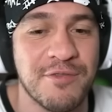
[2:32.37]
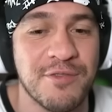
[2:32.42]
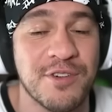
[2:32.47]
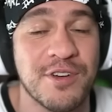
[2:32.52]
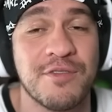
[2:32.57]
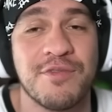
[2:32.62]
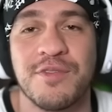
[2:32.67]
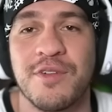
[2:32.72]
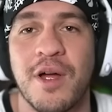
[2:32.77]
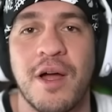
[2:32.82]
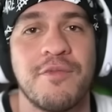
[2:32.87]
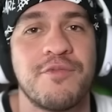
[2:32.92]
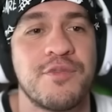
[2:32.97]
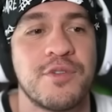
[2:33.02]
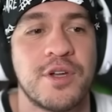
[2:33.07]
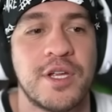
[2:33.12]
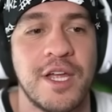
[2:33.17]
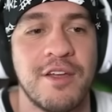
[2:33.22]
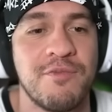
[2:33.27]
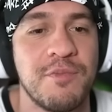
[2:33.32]

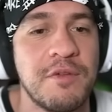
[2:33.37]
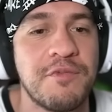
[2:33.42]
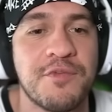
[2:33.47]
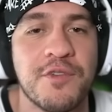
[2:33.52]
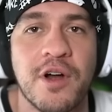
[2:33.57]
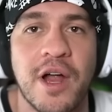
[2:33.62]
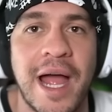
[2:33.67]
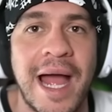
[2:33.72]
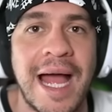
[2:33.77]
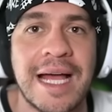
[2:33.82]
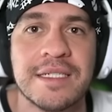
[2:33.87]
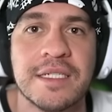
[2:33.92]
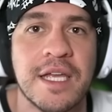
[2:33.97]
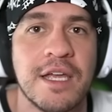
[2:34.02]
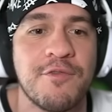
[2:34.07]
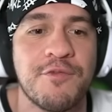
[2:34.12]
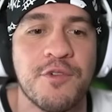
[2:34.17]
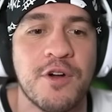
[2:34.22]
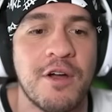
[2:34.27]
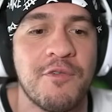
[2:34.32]
Forgive me for
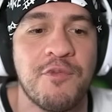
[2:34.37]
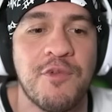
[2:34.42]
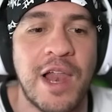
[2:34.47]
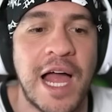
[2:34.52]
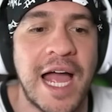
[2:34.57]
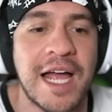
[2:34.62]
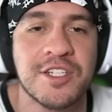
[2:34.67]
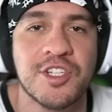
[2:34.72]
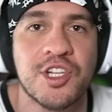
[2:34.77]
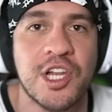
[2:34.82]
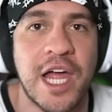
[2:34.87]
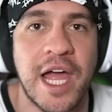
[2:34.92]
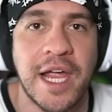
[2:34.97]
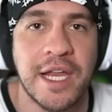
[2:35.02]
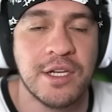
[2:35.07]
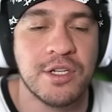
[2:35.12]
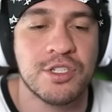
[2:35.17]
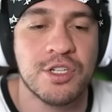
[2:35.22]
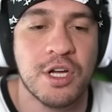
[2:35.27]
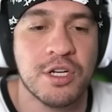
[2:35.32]
asking for a
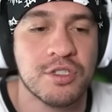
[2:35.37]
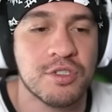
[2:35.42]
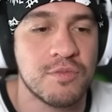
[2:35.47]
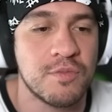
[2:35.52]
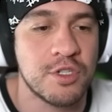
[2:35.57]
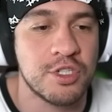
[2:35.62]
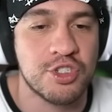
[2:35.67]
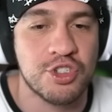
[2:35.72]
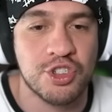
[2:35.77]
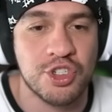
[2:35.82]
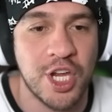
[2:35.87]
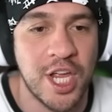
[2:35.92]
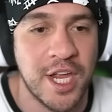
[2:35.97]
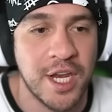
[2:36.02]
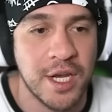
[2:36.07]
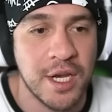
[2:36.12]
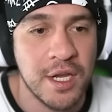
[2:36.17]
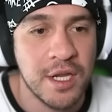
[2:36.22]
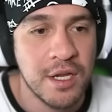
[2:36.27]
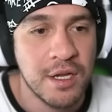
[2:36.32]
flashlight. Talk so much
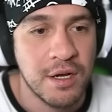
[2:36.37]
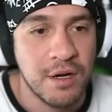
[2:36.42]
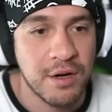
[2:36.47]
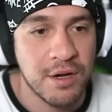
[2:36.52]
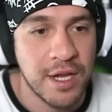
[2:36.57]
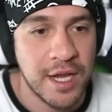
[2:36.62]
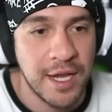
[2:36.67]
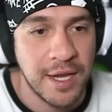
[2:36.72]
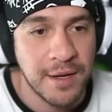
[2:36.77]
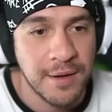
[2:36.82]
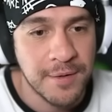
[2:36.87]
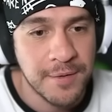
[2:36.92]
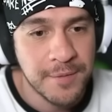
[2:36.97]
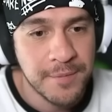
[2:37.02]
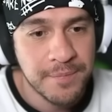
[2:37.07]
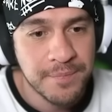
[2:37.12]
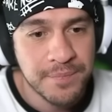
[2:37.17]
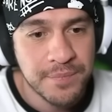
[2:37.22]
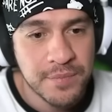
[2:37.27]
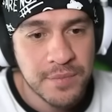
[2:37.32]
shit. Okay.
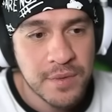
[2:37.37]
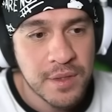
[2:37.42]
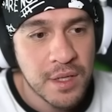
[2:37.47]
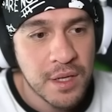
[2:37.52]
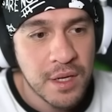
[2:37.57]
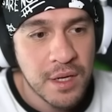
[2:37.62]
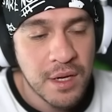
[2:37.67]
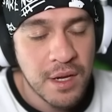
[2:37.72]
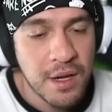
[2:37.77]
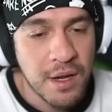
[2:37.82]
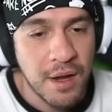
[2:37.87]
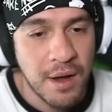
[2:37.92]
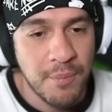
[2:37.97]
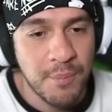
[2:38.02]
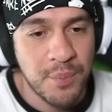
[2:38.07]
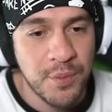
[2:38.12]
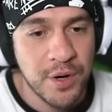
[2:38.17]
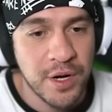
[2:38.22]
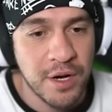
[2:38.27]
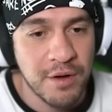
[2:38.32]

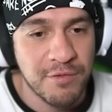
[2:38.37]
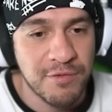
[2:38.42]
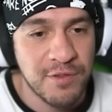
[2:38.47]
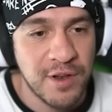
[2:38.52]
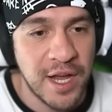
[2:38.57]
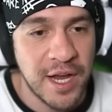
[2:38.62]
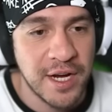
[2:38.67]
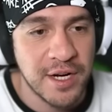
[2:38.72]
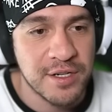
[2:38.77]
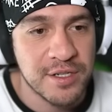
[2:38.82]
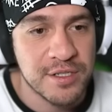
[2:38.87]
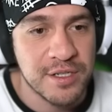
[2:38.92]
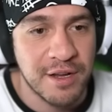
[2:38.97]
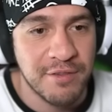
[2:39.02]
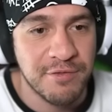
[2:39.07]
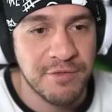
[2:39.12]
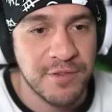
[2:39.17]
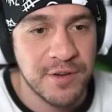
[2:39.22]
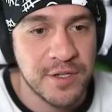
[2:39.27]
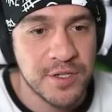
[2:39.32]
I'm putting up flyers.
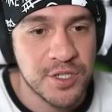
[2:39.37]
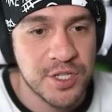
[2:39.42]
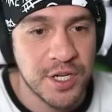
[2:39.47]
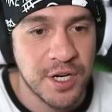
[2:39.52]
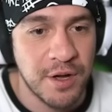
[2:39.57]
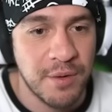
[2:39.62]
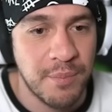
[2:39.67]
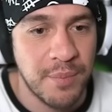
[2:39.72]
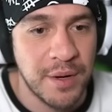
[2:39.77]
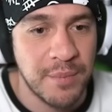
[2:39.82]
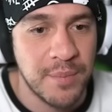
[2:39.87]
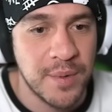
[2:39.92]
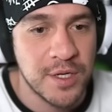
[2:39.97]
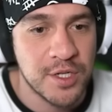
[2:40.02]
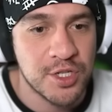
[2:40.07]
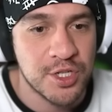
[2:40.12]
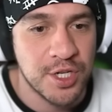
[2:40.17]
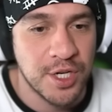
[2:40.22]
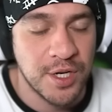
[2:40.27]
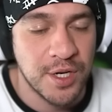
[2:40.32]
I'm finishing up my
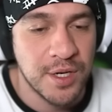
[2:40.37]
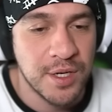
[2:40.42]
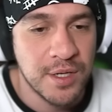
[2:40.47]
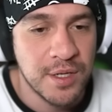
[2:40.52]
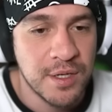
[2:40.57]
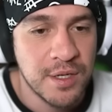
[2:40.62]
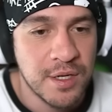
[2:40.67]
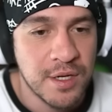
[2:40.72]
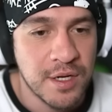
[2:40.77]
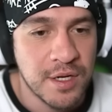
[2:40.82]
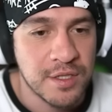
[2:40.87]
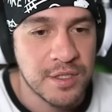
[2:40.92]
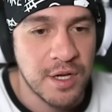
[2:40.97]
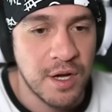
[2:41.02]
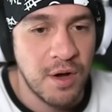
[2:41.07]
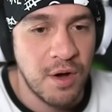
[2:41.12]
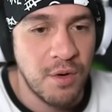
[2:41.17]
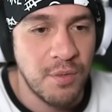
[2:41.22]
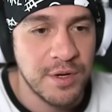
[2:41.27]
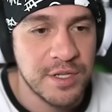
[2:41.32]
mission. Because I
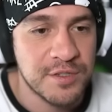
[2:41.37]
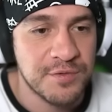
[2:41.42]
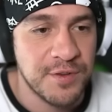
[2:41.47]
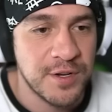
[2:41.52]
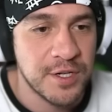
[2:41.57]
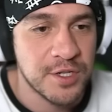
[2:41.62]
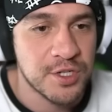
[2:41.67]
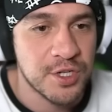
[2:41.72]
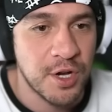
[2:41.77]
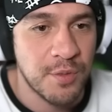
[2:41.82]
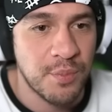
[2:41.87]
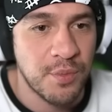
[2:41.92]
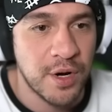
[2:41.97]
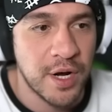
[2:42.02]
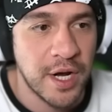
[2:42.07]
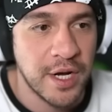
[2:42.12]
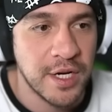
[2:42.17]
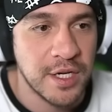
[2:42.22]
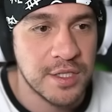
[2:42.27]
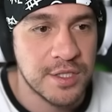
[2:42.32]
always finish up
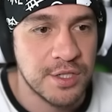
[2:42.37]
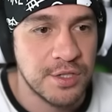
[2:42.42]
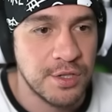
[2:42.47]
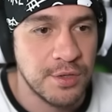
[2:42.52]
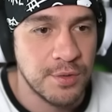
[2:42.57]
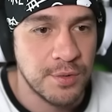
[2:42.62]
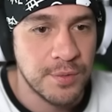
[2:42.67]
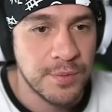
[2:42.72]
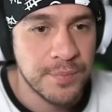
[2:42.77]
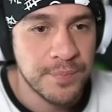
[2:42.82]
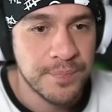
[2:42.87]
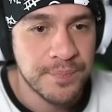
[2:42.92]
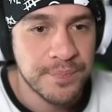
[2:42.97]
what I need to do.